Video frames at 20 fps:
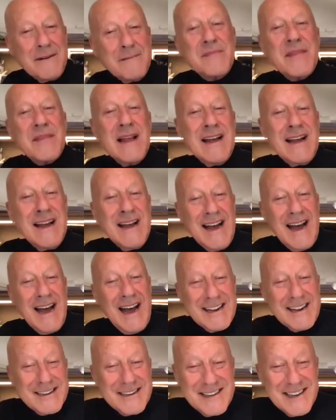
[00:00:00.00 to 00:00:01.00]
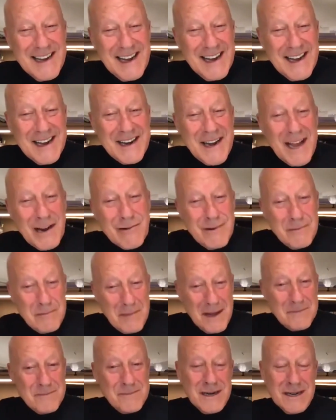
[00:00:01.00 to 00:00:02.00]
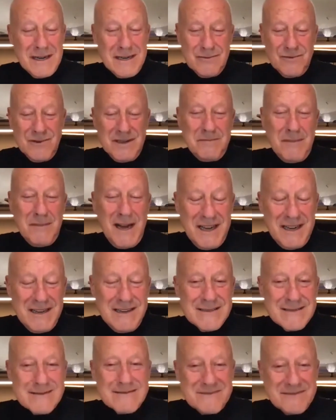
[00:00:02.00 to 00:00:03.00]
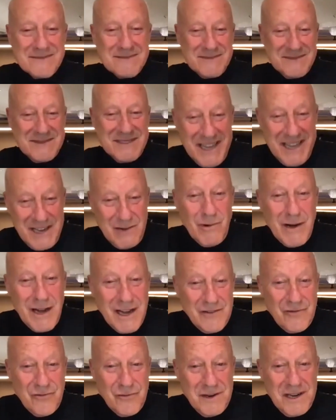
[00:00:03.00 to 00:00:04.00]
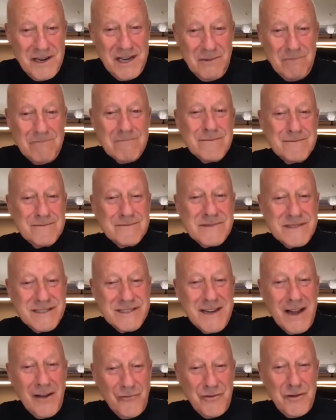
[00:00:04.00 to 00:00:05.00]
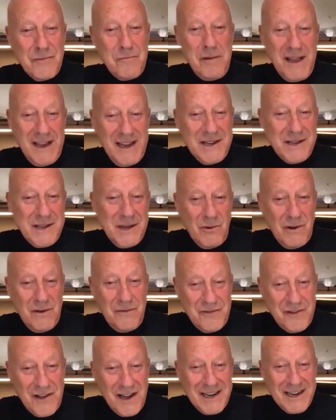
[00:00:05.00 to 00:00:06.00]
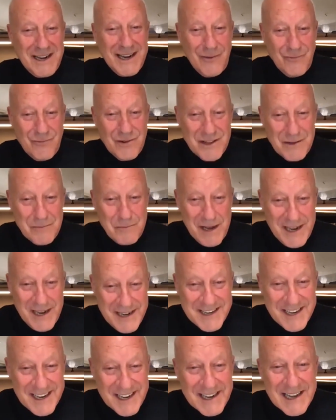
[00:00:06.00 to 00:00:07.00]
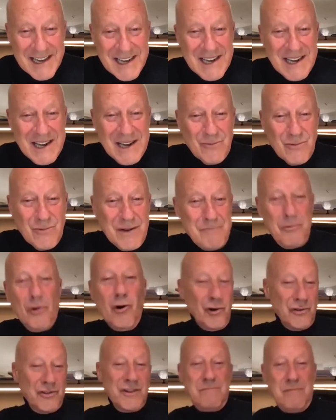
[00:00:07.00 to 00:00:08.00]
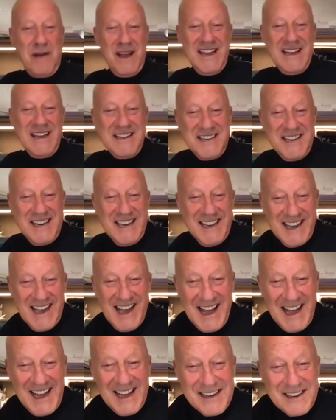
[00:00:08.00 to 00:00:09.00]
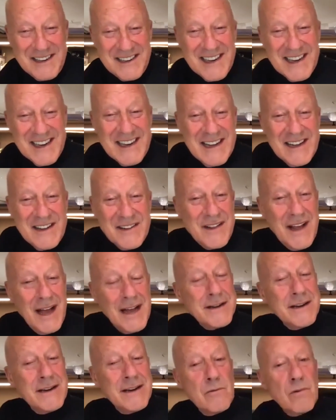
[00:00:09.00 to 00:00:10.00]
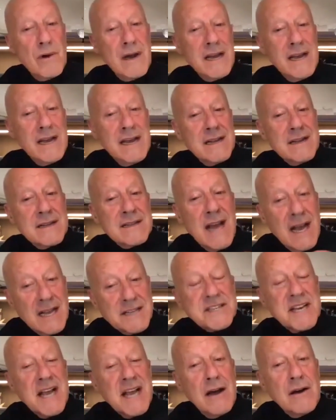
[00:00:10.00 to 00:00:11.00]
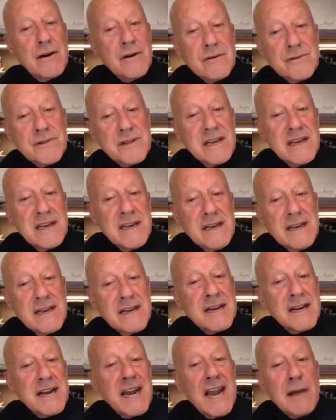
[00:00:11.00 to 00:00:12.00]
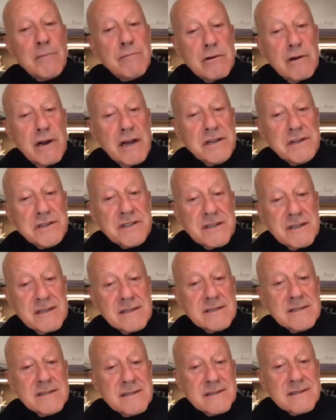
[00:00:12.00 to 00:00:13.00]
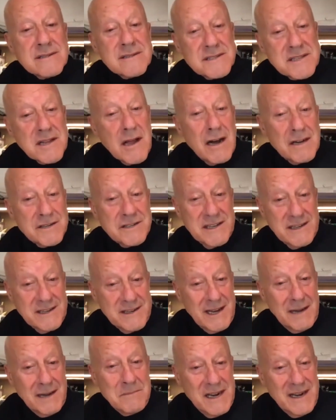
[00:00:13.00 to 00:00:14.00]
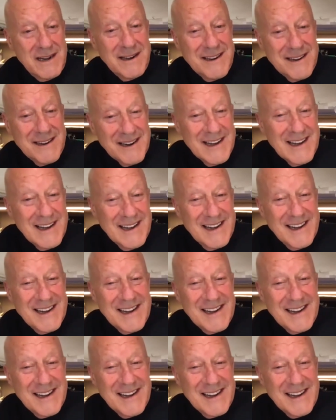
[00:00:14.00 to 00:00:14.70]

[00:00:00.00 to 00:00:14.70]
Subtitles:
that. And I remember with my late wife, we loved the painting. We fell in love with the painting. We bought the painting, and that, in a way, that's how the collaboration started. I mean,